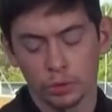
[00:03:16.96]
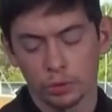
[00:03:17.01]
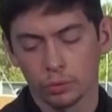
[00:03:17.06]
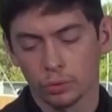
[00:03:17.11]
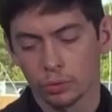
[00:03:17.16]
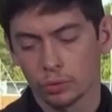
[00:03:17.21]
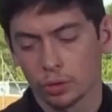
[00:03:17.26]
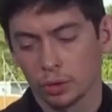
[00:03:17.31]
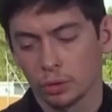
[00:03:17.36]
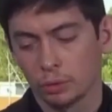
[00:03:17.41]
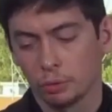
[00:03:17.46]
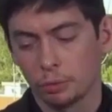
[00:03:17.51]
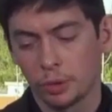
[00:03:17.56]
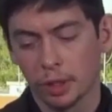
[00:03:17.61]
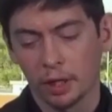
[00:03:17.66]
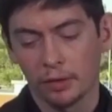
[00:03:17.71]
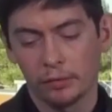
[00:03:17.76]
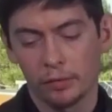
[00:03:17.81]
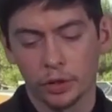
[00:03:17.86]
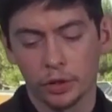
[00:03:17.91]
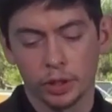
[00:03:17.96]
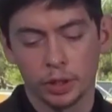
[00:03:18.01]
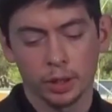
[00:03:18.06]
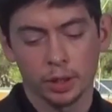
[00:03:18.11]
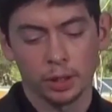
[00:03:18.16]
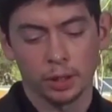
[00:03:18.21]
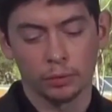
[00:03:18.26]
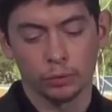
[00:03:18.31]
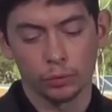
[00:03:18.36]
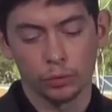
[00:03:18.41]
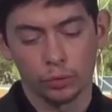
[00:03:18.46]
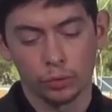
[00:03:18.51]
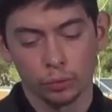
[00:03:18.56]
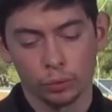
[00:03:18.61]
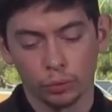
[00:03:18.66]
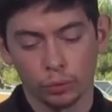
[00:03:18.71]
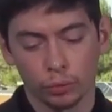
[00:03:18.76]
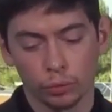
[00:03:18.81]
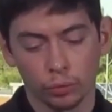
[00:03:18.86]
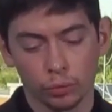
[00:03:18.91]
I like to reflect on the notion
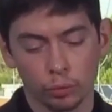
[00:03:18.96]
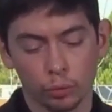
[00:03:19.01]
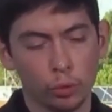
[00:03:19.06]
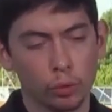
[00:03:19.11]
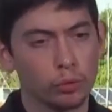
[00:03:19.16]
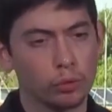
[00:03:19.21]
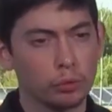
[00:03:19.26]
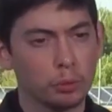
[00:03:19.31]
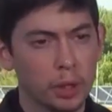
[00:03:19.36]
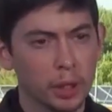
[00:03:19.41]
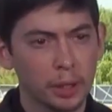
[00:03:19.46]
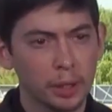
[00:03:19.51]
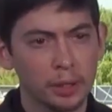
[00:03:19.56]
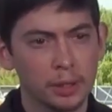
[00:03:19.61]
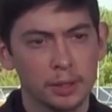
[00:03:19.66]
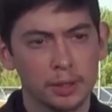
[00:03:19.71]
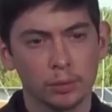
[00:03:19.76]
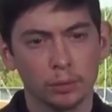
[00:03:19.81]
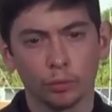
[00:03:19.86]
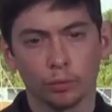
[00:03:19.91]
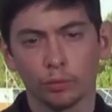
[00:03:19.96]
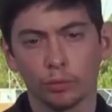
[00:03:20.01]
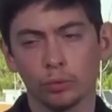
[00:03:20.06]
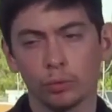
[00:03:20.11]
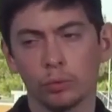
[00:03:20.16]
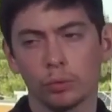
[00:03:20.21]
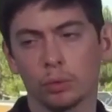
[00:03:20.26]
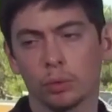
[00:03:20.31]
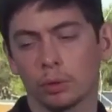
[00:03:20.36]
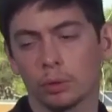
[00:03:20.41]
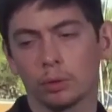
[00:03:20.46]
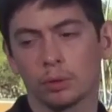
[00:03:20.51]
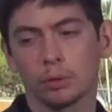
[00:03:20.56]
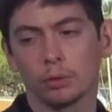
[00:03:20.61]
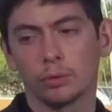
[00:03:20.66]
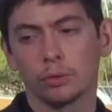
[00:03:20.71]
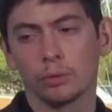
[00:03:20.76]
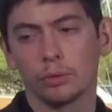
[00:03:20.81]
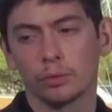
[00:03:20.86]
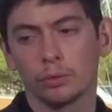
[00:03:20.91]
of a digital world. I like that
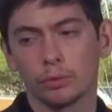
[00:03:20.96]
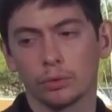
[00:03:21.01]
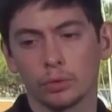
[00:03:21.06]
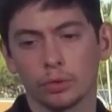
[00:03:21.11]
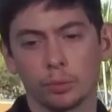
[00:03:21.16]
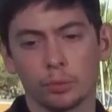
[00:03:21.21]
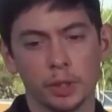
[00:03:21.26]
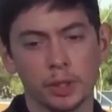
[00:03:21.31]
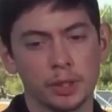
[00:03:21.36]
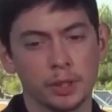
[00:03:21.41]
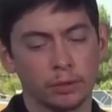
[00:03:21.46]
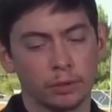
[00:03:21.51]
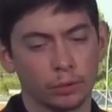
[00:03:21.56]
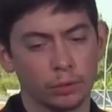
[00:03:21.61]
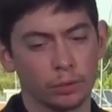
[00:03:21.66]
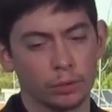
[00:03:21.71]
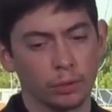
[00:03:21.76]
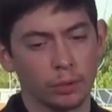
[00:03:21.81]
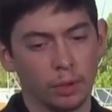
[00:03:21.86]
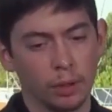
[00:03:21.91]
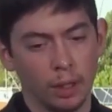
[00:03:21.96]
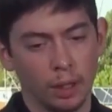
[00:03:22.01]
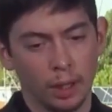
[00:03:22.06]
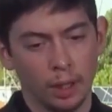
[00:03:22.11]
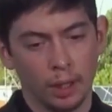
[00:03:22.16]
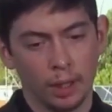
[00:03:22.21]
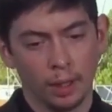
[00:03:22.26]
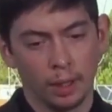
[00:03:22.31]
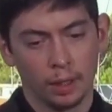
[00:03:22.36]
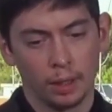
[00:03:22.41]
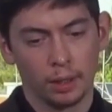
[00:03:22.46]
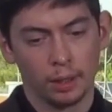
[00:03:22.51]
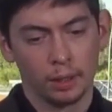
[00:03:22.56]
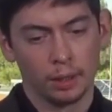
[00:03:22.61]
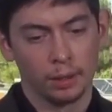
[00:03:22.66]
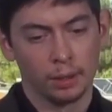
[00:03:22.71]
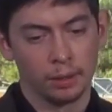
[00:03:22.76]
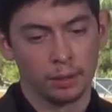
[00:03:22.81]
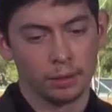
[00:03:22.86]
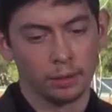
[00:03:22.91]
sentence from Gerard Barry, from in
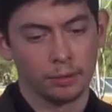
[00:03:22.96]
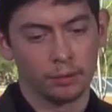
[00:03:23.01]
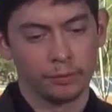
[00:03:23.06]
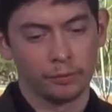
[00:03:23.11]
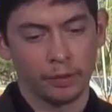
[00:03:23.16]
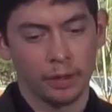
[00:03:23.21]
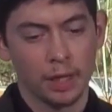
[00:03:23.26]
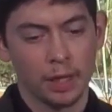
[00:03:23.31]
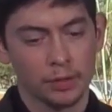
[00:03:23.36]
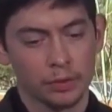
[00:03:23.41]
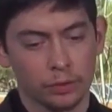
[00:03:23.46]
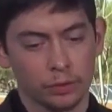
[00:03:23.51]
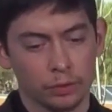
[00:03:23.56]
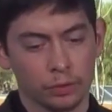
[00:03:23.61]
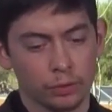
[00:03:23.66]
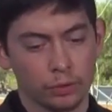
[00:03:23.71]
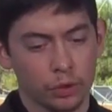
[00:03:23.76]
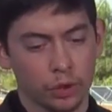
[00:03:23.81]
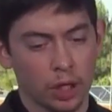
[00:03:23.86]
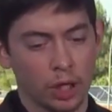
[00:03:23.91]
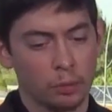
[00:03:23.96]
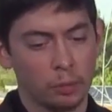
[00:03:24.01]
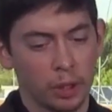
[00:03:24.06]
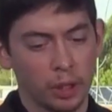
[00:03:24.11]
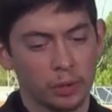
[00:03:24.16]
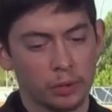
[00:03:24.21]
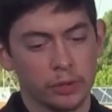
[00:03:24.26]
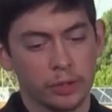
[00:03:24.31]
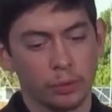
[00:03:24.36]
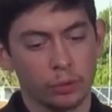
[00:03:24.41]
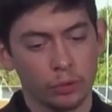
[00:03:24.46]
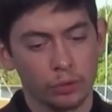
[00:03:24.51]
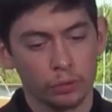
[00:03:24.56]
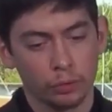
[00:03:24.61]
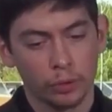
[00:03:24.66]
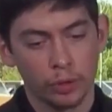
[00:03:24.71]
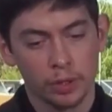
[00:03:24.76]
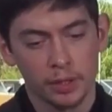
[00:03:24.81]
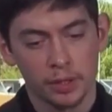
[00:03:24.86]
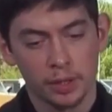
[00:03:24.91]
his original lecture at the Collège de
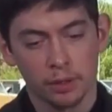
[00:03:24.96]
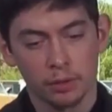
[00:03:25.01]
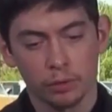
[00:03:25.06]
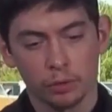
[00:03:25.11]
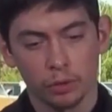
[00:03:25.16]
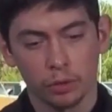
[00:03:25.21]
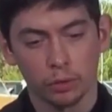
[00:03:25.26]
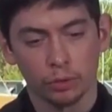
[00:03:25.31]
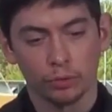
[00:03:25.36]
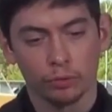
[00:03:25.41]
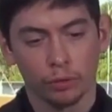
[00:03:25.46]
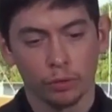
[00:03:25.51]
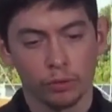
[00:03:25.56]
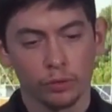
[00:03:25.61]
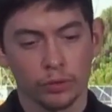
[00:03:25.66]
France, which says,